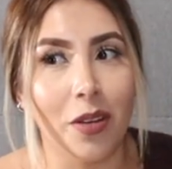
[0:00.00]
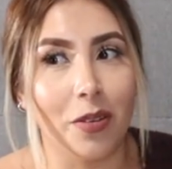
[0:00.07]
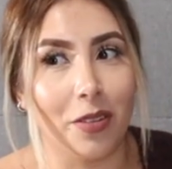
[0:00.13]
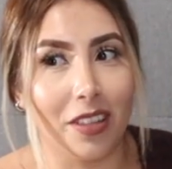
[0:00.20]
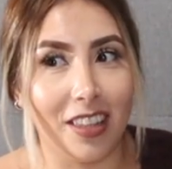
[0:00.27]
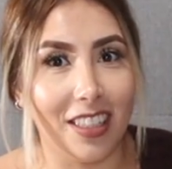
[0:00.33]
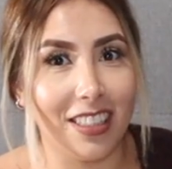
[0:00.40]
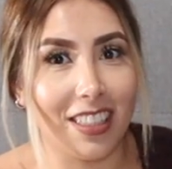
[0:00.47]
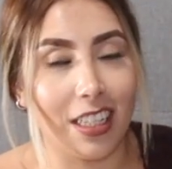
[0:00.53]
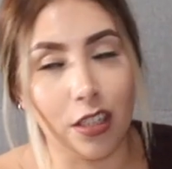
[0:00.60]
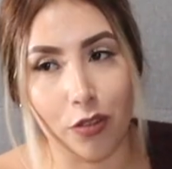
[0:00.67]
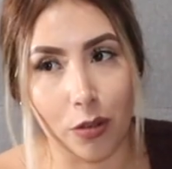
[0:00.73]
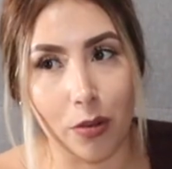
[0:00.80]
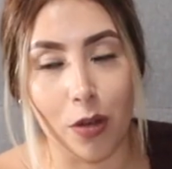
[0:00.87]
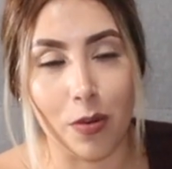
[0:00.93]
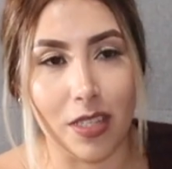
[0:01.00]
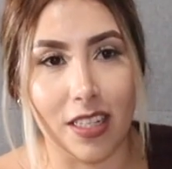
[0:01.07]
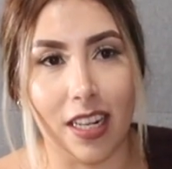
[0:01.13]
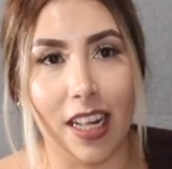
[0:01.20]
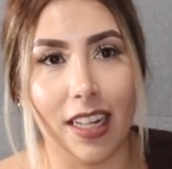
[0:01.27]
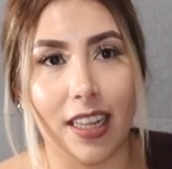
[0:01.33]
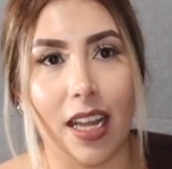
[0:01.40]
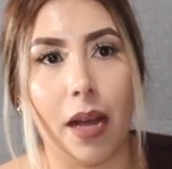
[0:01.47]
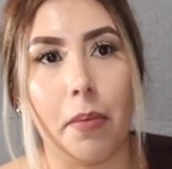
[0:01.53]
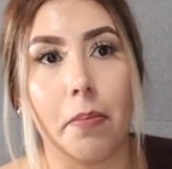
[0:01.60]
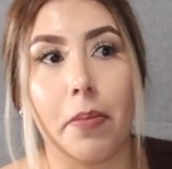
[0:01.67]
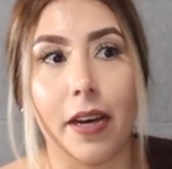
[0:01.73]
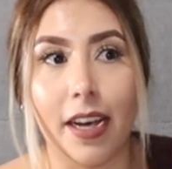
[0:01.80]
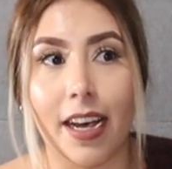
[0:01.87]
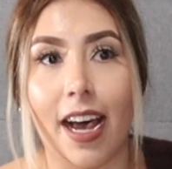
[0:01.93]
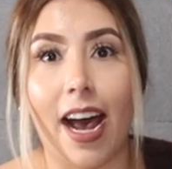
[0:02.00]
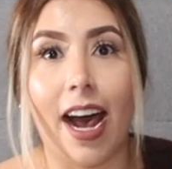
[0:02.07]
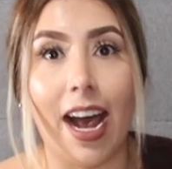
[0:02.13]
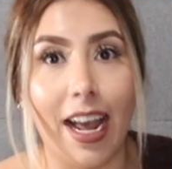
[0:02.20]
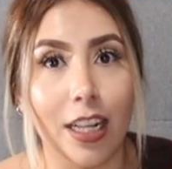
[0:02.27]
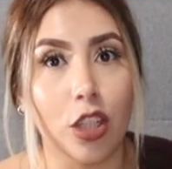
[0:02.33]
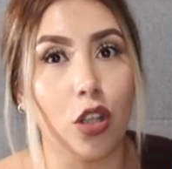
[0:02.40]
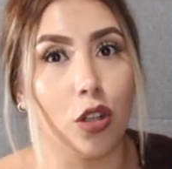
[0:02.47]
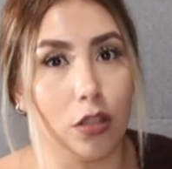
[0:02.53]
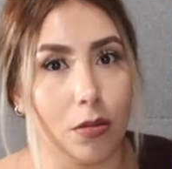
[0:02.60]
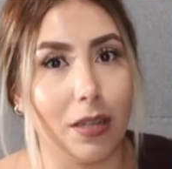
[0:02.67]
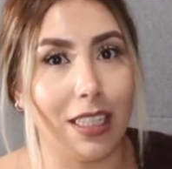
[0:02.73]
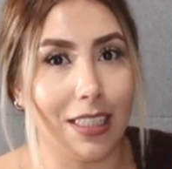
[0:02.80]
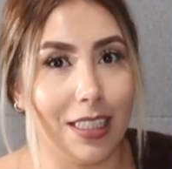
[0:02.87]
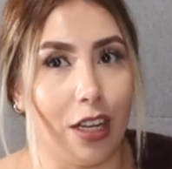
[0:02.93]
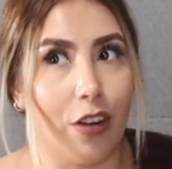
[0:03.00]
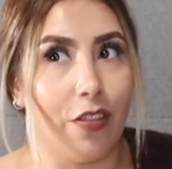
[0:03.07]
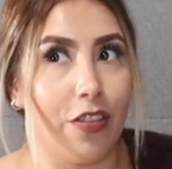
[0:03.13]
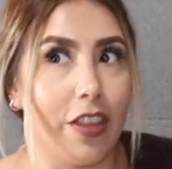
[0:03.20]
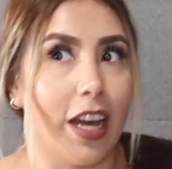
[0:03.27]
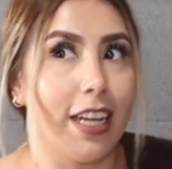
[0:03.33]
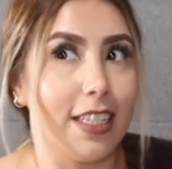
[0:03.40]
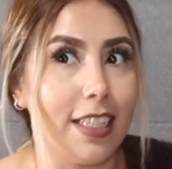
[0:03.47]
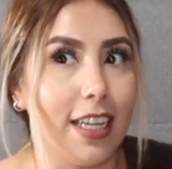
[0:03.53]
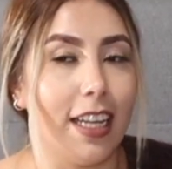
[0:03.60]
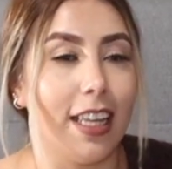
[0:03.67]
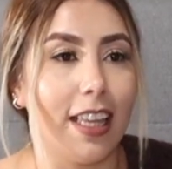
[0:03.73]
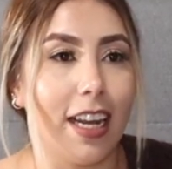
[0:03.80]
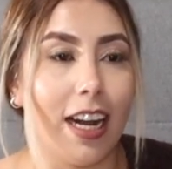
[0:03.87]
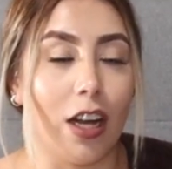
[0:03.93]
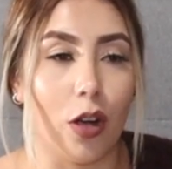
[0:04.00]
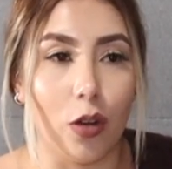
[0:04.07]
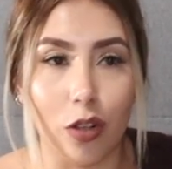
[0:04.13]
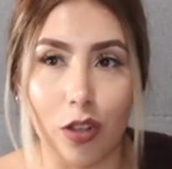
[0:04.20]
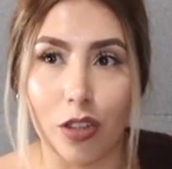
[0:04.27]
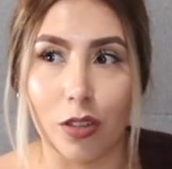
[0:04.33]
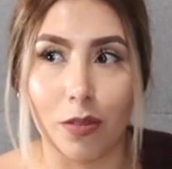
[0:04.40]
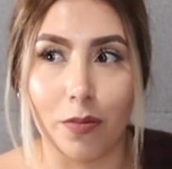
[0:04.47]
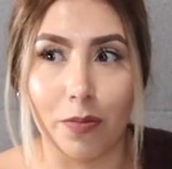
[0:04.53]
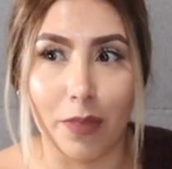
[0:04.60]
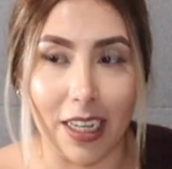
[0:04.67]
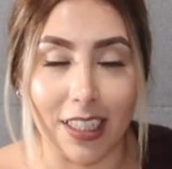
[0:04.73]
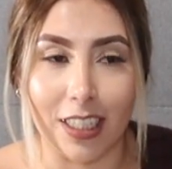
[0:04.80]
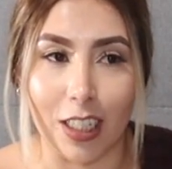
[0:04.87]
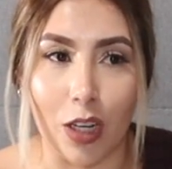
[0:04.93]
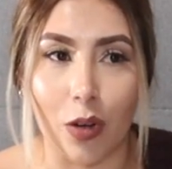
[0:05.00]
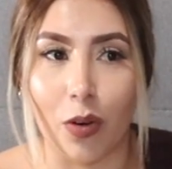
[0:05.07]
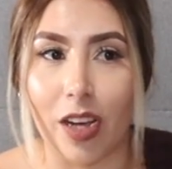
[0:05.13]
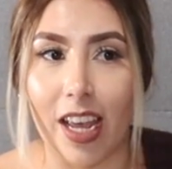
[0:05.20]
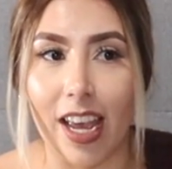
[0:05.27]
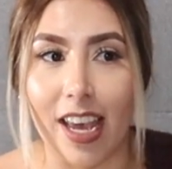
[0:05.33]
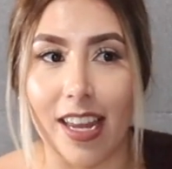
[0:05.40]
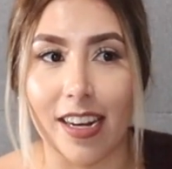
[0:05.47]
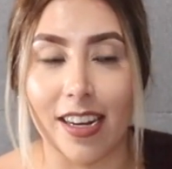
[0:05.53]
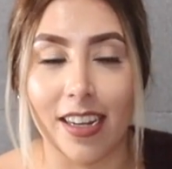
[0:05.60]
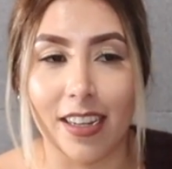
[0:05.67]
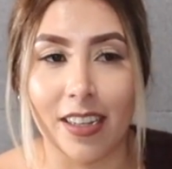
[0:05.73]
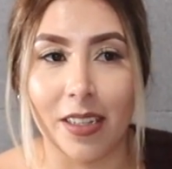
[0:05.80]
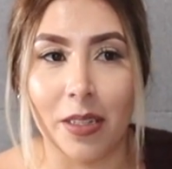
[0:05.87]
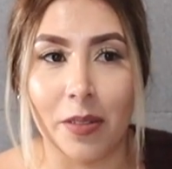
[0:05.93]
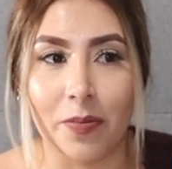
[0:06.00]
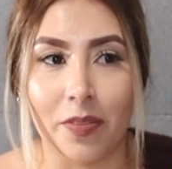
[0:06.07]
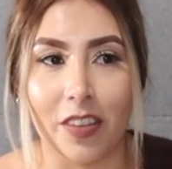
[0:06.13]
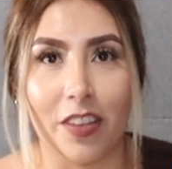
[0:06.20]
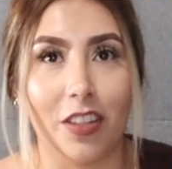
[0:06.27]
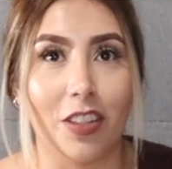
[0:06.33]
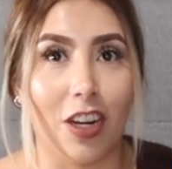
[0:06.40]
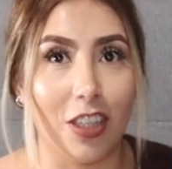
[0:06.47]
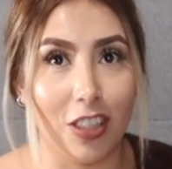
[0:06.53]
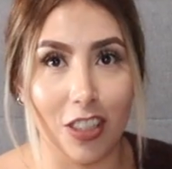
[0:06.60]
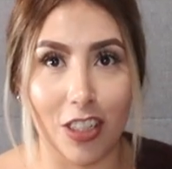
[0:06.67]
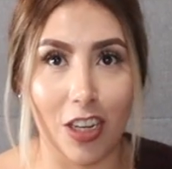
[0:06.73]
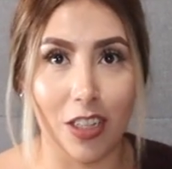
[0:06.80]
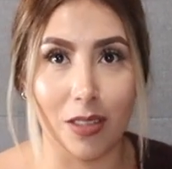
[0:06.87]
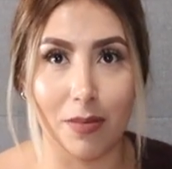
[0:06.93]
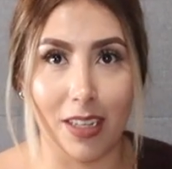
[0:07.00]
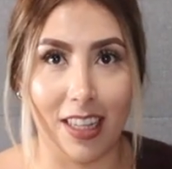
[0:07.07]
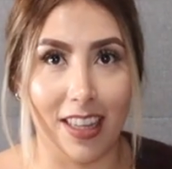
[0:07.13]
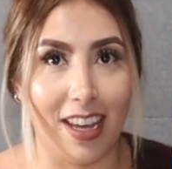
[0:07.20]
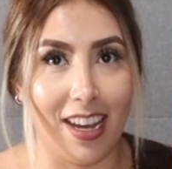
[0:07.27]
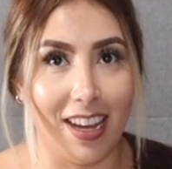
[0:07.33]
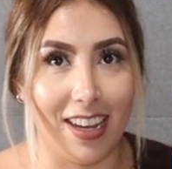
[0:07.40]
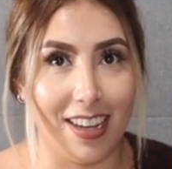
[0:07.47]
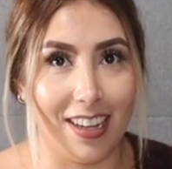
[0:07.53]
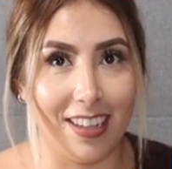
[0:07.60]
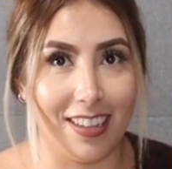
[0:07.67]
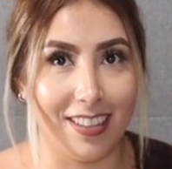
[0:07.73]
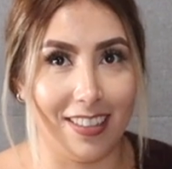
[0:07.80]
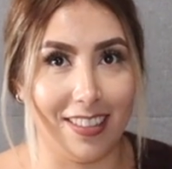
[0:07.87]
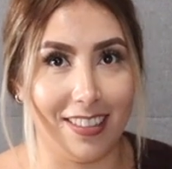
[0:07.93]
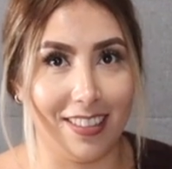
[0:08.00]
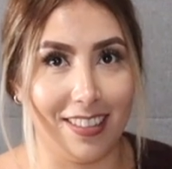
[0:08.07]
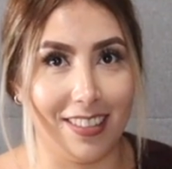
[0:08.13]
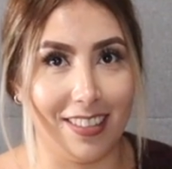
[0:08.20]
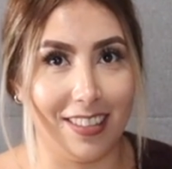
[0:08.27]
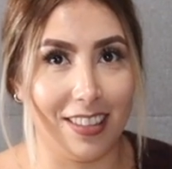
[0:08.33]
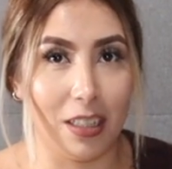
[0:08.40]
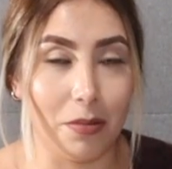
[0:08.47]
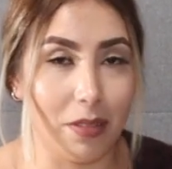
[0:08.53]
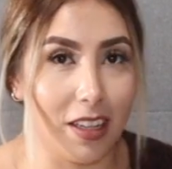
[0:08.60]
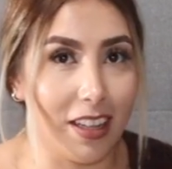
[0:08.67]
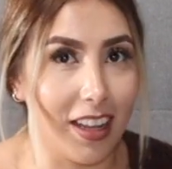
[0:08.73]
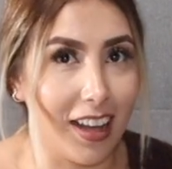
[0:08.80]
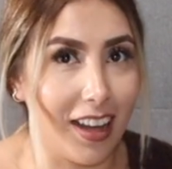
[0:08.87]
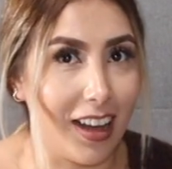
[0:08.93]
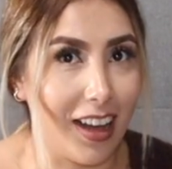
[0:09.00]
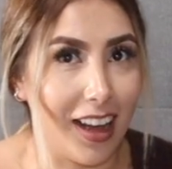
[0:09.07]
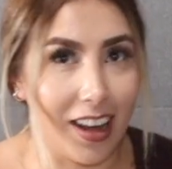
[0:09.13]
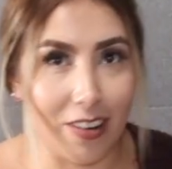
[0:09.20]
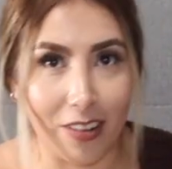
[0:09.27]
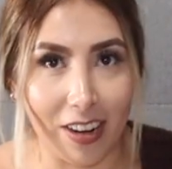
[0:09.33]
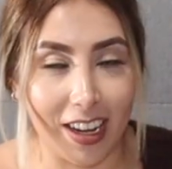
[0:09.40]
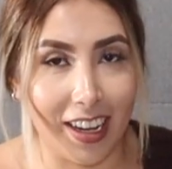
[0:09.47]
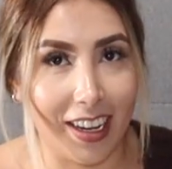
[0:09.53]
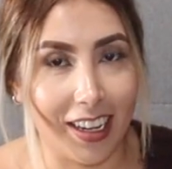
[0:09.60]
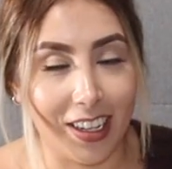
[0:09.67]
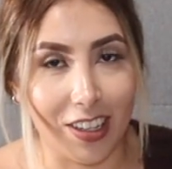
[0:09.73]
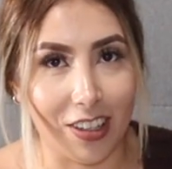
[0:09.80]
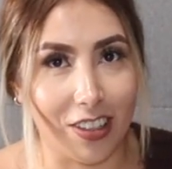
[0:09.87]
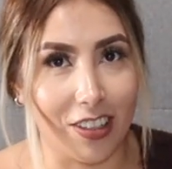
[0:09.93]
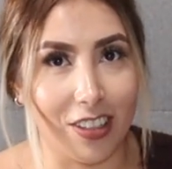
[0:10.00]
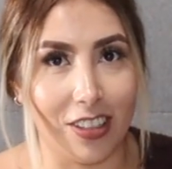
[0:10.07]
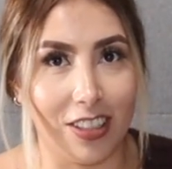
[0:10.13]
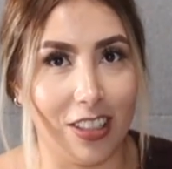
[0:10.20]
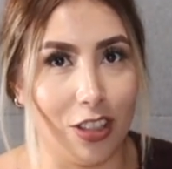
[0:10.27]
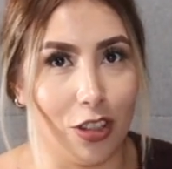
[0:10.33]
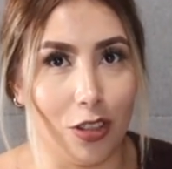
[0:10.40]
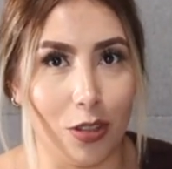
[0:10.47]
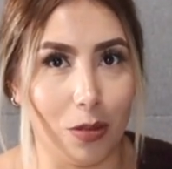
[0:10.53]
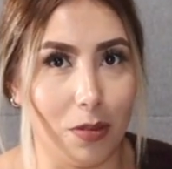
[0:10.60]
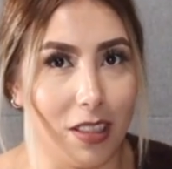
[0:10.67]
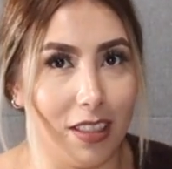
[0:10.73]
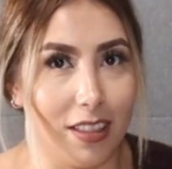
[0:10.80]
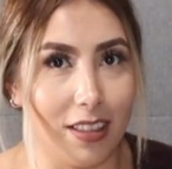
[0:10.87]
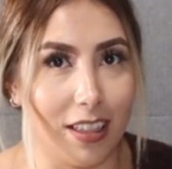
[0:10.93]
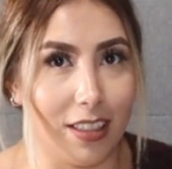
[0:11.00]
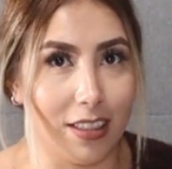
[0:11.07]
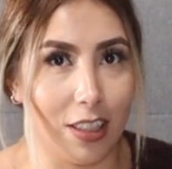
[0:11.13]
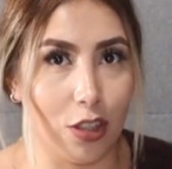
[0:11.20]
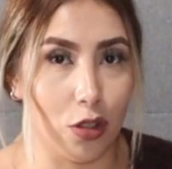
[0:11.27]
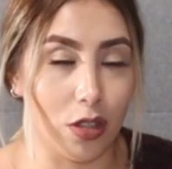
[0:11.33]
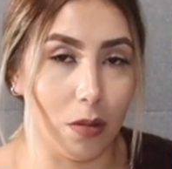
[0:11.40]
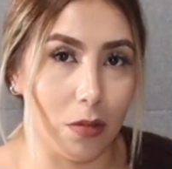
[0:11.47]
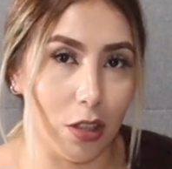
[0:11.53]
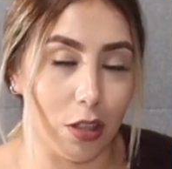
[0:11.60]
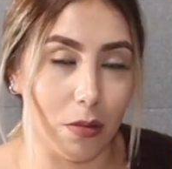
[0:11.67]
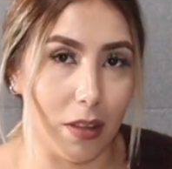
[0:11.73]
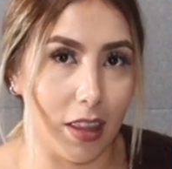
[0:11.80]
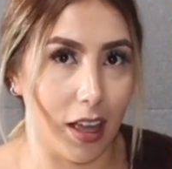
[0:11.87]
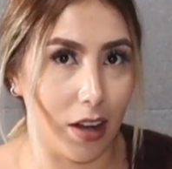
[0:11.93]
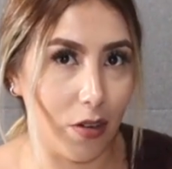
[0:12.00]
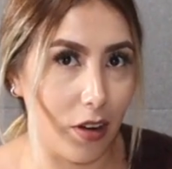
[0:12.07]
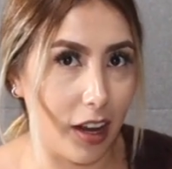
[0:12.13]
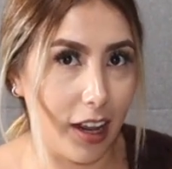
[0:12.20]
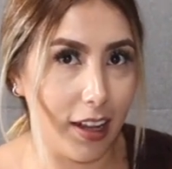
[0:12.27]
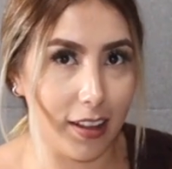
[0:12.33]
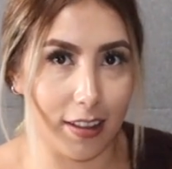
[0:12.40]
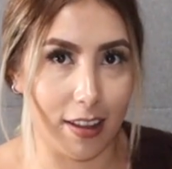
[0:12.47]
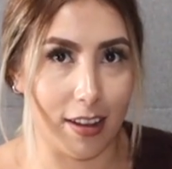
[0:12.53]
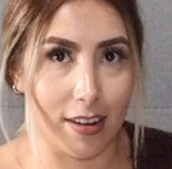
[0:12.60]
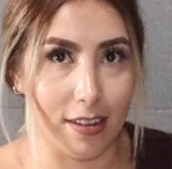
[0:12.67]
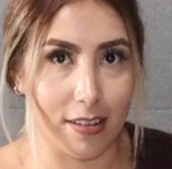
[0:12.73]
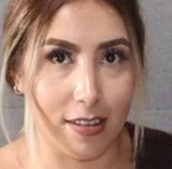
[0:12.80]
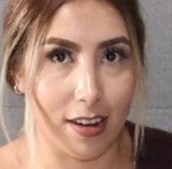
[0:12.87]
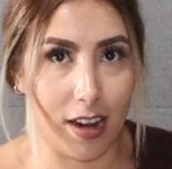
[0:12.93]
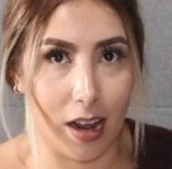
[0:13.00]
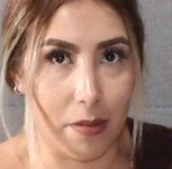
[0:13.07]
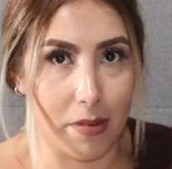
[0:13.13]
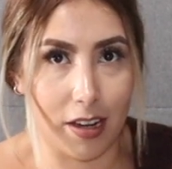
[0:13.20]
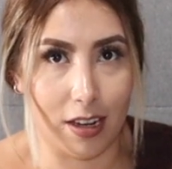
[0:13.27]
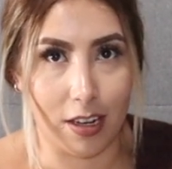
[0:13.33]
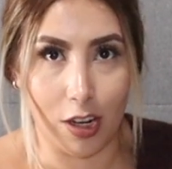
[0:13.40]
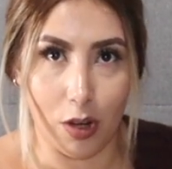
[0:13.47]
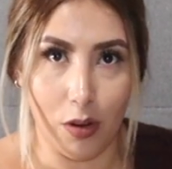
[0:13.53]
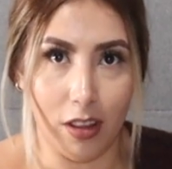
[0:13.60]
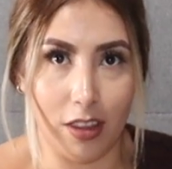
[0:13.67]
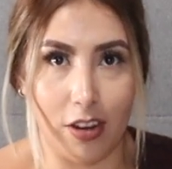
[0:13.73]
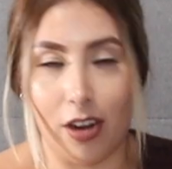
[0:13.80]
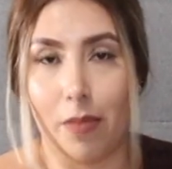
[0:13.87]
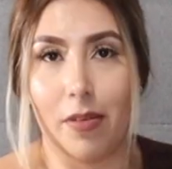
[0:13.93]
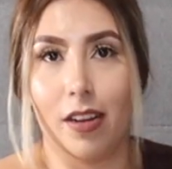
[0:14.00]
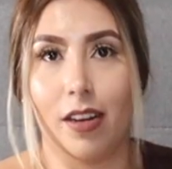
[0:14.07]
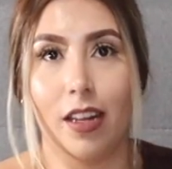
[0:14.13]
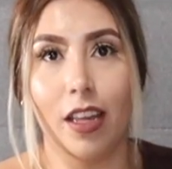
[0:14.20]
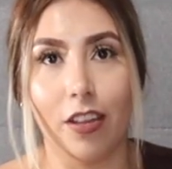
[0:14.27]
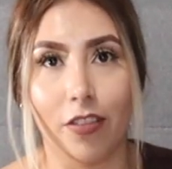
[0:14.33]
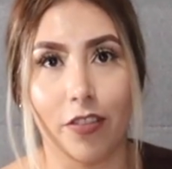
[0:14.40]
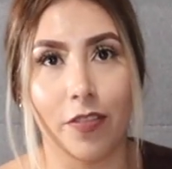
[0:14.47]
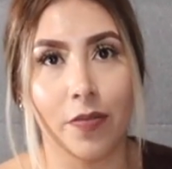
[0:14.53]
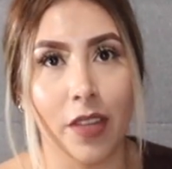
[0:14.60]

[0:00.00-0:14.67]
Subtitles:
Well, in this case for me it wasn't like that, but I told myself that day that I go to Mexico and the doctor tells me that something that I don't like, or he shows me that he's gonna do something to me that I don't like, then I'm not gonna do it there. I'm gonna leave.